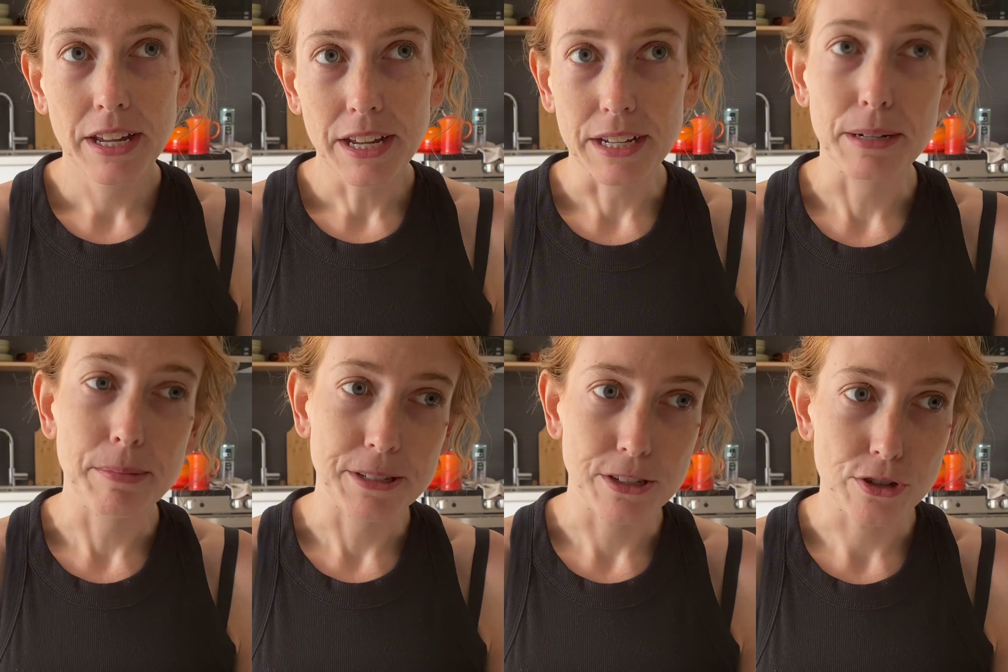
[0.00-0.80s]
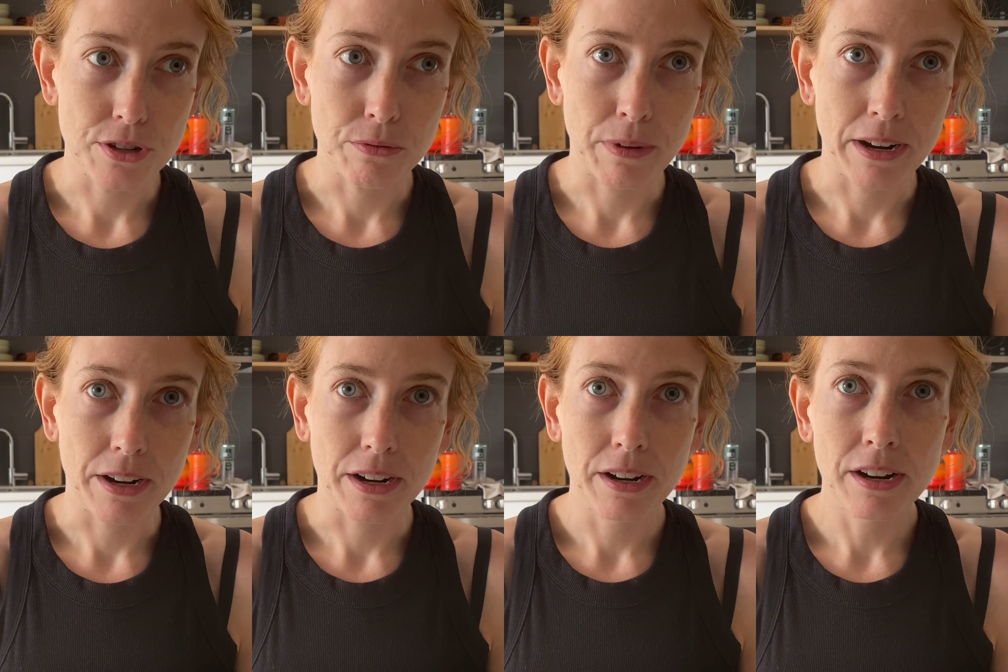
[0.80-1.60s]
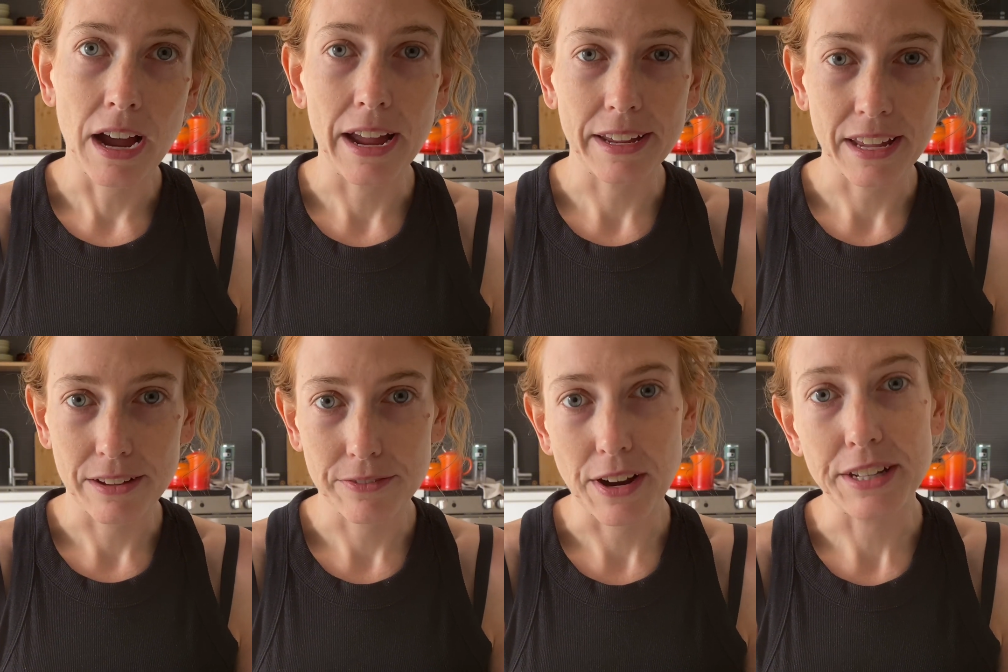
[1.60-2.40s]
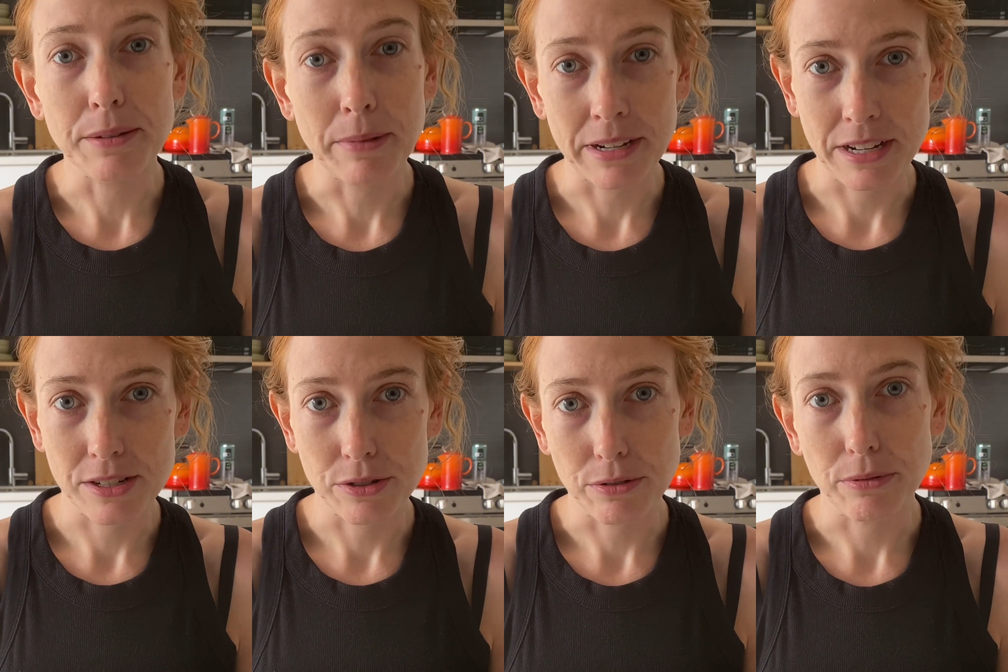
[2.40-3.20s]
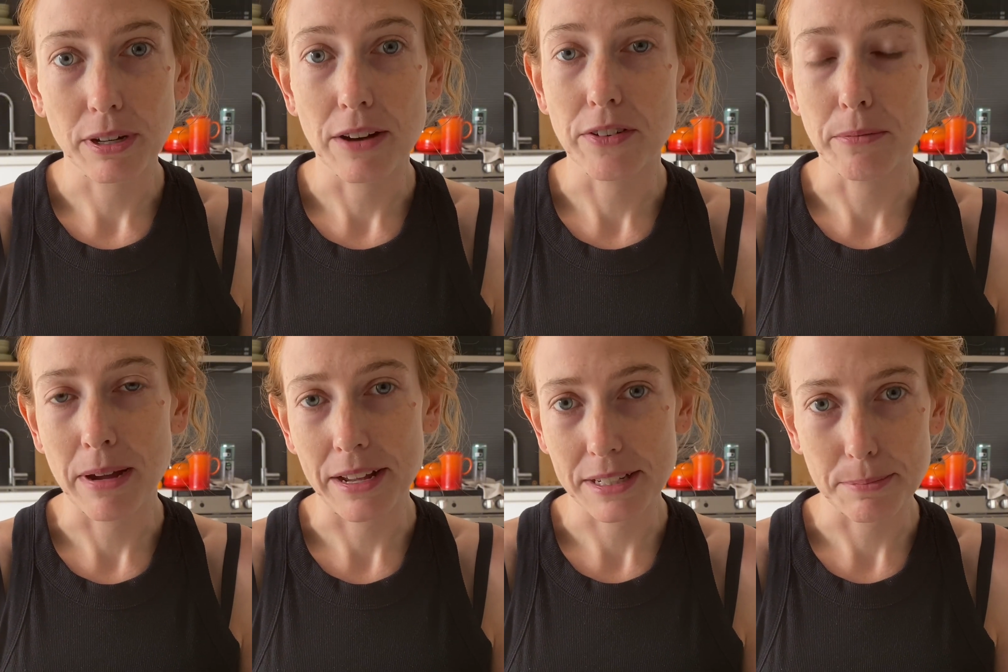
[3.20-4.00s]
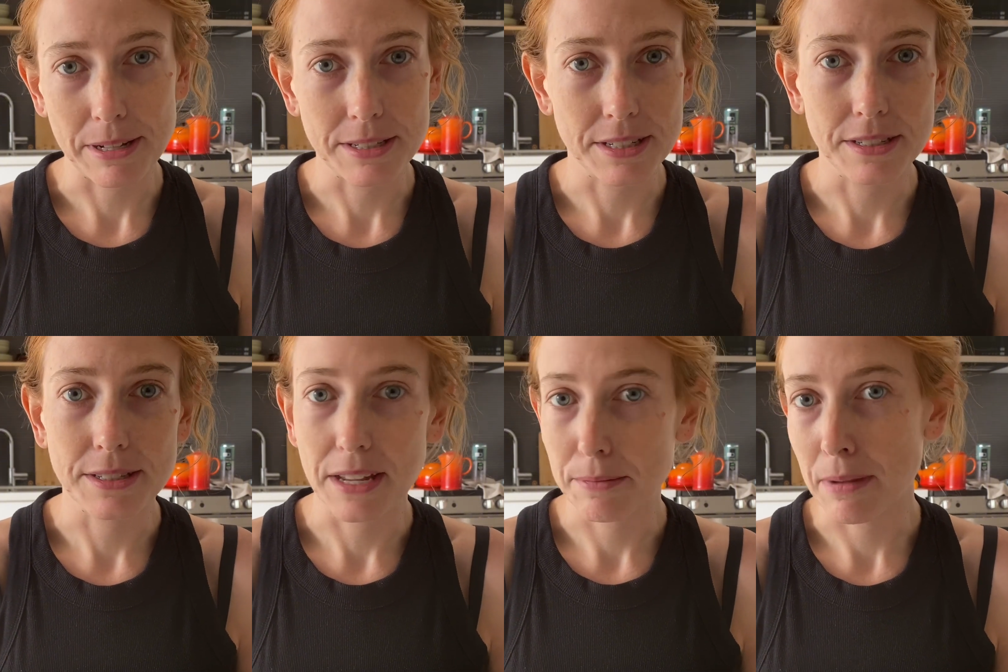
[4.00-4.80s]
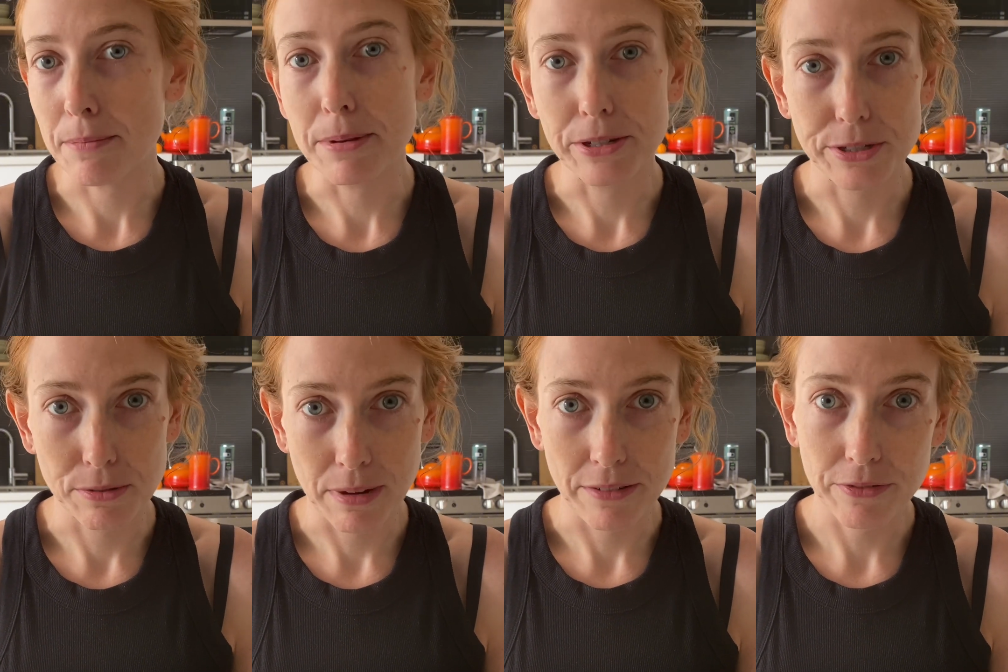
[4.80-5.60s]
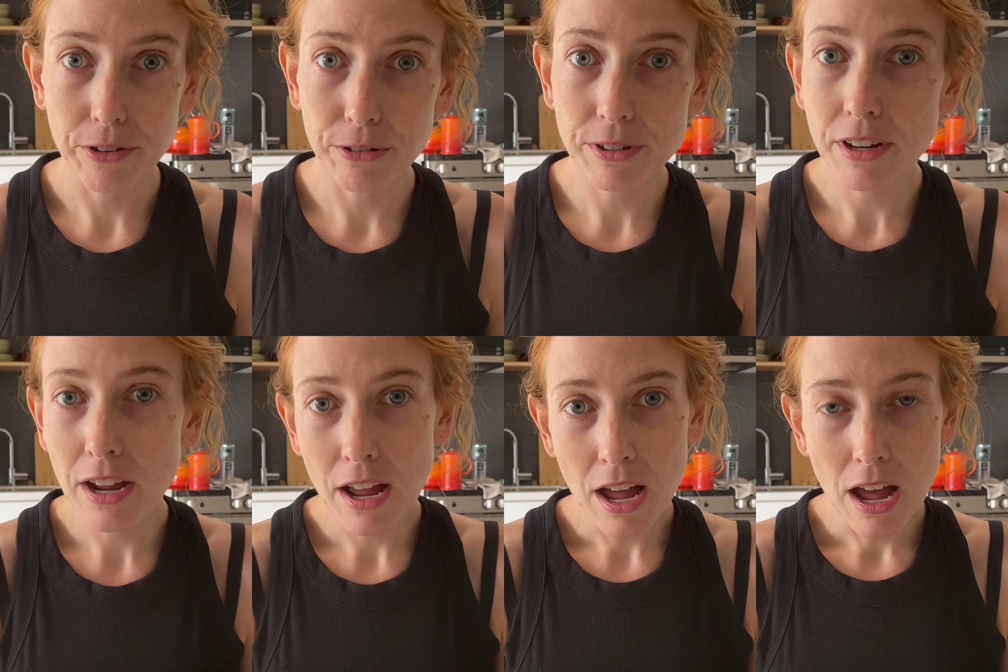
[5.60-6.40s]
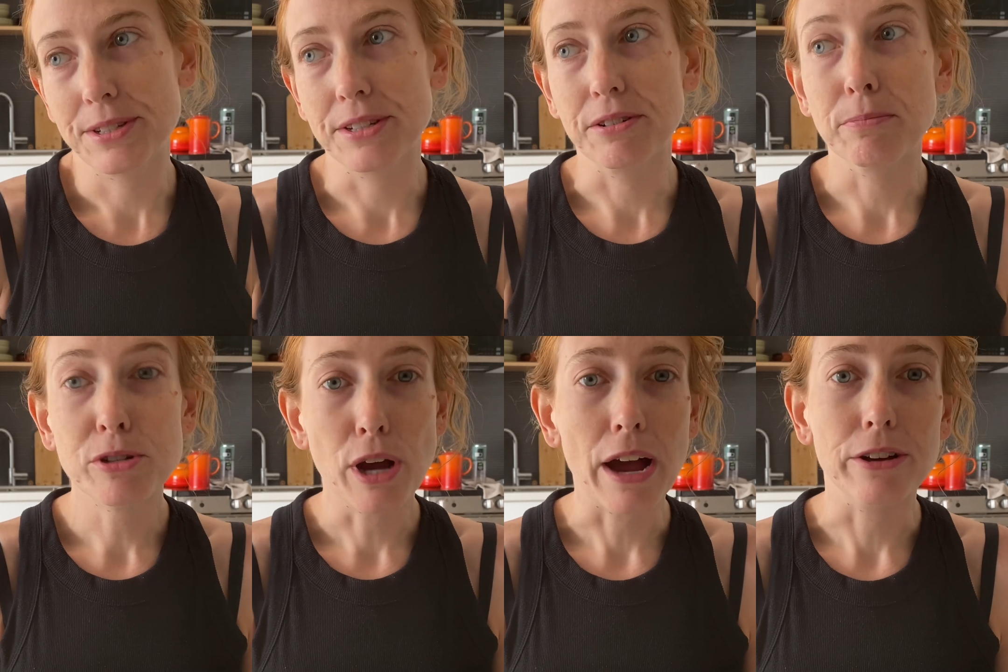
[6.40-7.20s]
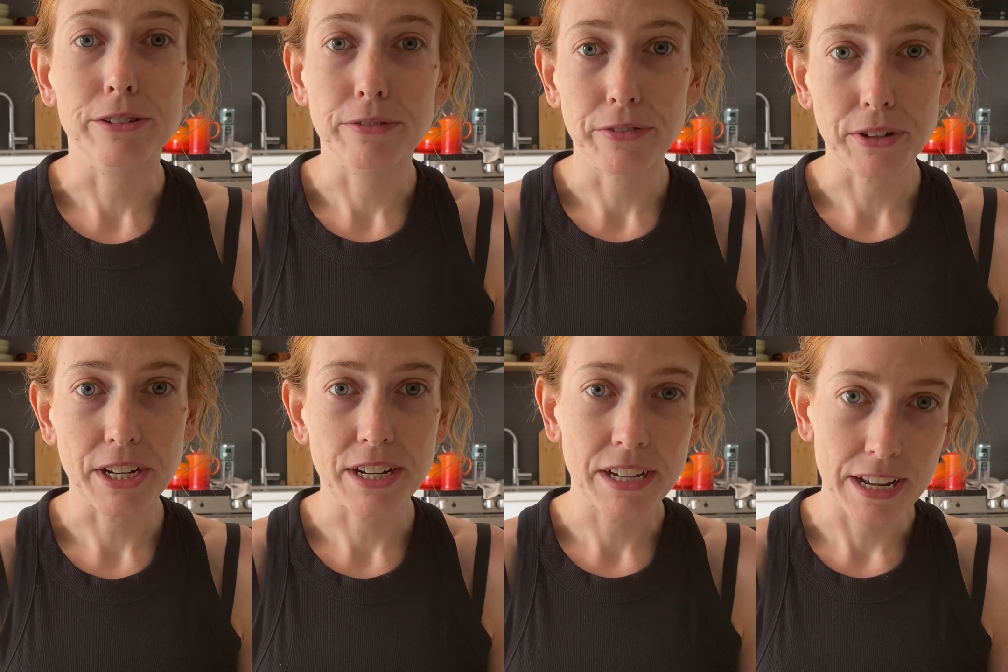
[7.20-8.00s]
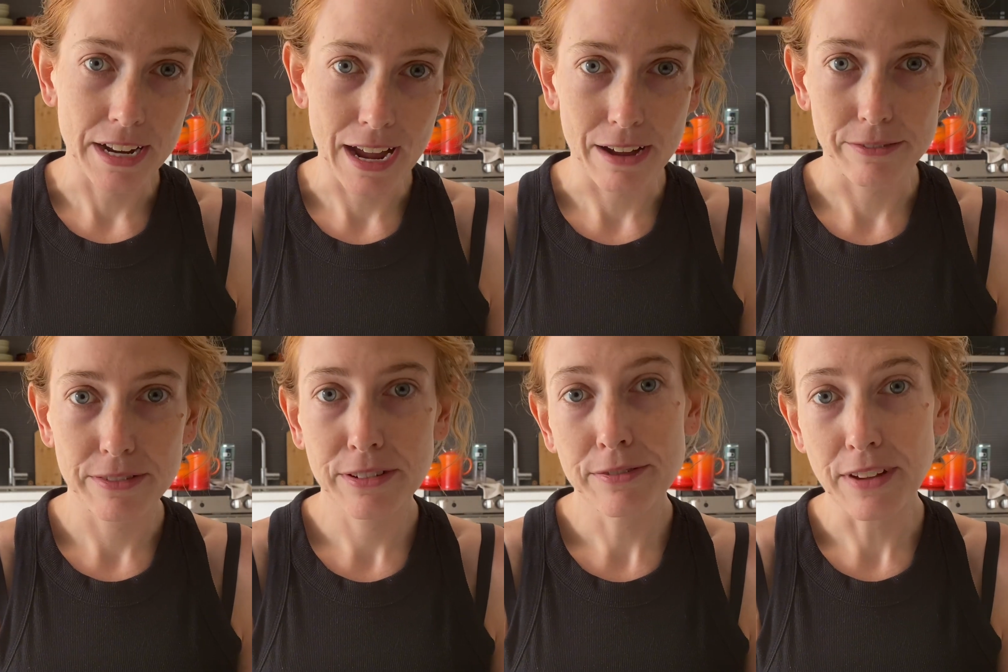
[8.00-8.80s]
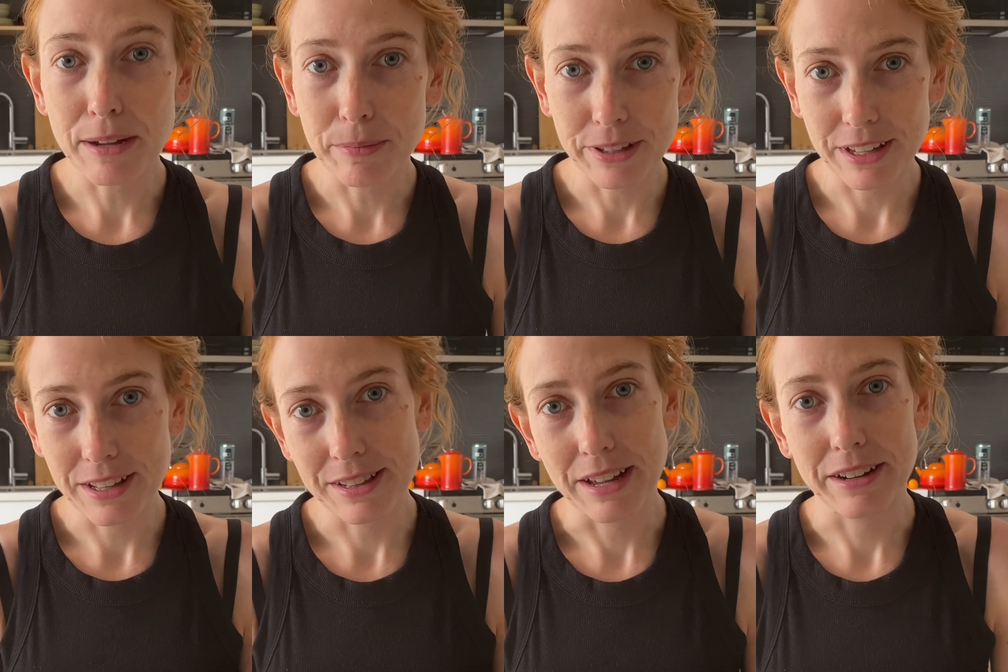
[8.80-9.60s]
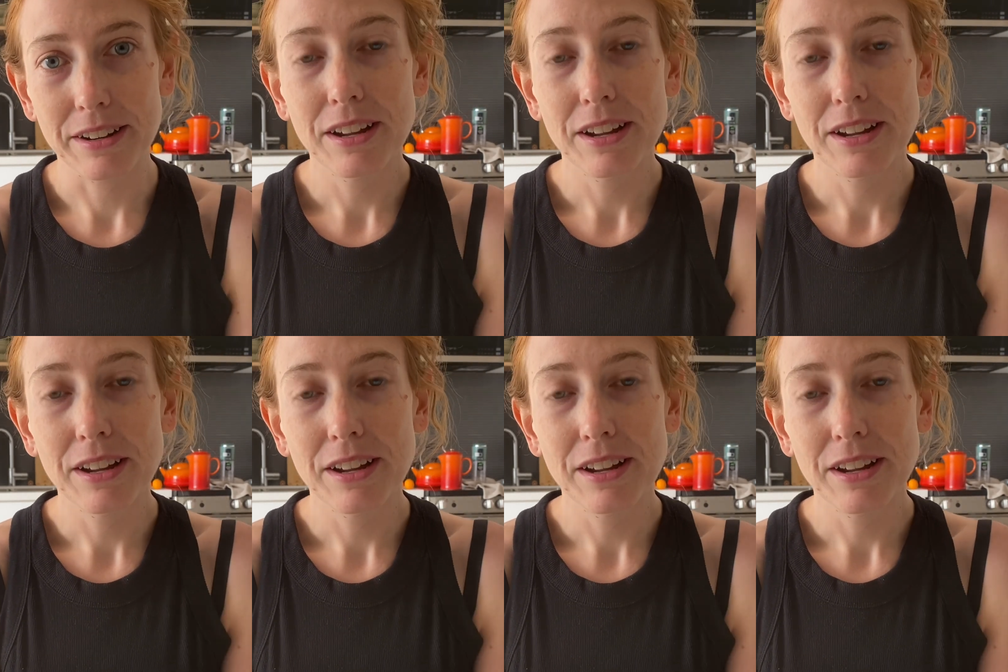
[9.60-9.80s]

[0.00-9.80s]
in a position where I can't find the money to cover my expenses like my bills or my food. So I'm child free and have family that